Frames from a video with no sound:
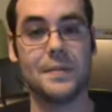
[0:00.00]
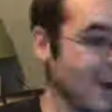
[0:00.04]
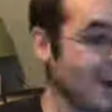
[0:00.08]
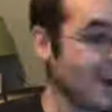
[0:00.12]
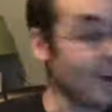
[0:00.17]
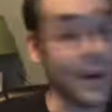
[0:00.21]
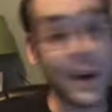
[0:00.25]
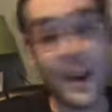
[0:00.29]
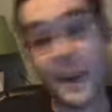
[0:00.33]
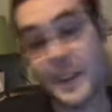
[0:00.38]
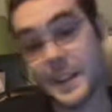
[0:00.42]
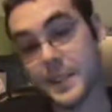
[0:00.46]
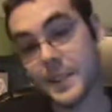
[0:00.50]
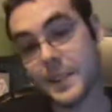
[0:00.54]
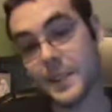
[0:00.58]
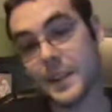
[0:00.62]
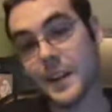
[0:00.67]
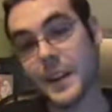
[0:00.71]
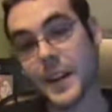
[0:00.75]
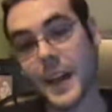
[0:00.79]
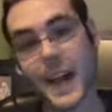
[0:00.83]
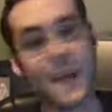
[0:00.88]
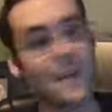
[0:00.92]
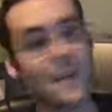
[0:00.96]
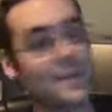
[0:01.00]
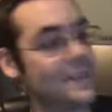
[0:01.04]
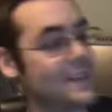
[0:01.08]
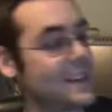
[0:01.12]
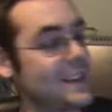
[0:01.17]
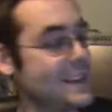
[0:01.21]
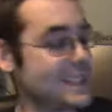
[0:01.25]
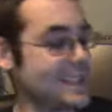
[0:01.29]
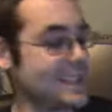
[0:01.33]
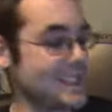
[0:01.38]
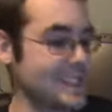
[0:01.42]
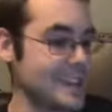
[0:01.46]
All right, so there you have it.
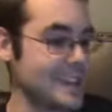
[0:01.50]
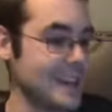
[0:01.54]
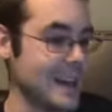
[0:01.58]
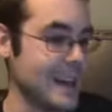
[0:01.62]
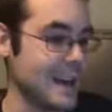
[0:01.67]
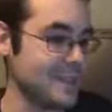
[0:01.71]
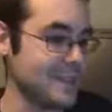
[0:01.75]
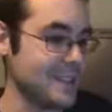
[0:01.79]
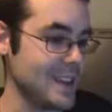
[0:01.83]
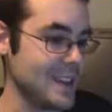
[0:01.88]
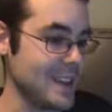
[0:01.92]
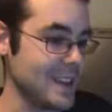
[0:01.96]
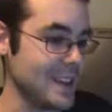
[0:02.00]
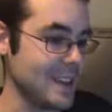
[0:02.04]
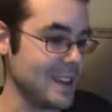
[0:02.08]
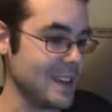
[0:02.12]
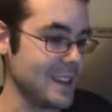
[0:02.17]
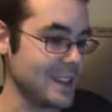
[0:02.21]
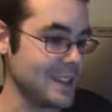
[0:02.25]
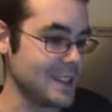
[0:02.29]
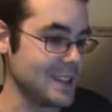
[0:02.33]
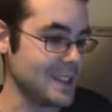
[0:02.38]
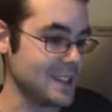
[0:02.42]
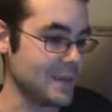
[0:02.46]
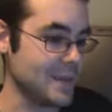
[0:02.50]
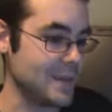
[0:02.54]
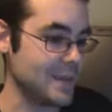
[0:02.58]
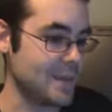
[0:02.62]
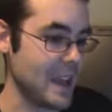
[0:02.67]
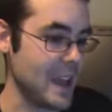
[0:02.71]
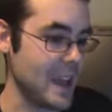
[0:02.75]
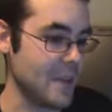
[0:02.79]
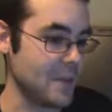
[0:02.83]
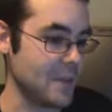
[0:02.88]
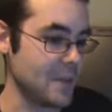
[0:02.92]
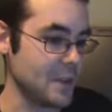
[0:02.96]
That's the top 10 list of
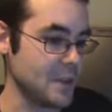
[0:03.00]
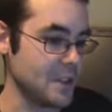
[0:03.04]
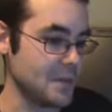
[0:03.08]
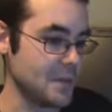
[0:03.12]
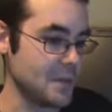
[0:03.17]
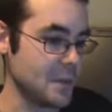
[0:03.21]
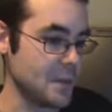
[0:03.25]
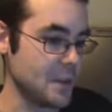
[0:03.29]
favorites for